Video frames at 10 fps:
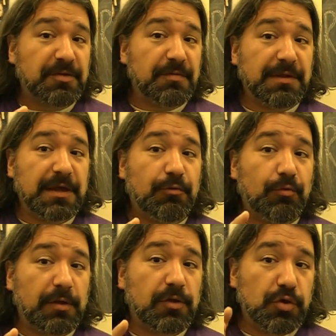simulate
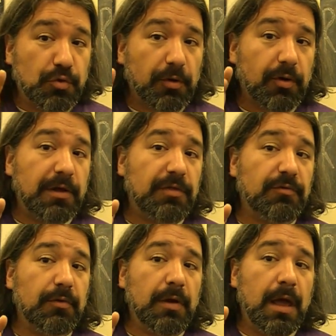what you are going
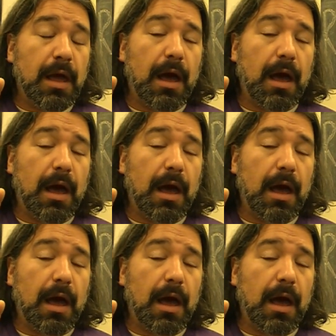through,